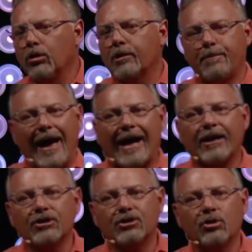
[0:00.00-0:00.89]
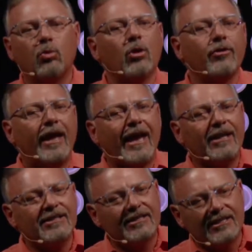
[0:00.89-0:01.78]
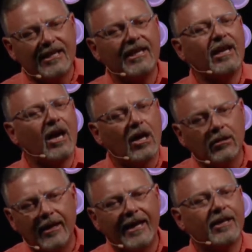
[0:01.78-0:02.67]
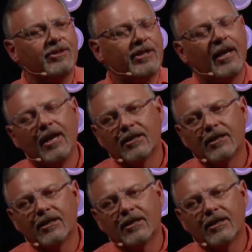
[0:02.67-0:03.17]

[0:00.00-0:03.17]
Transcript: look back at you? Will they see a legacy?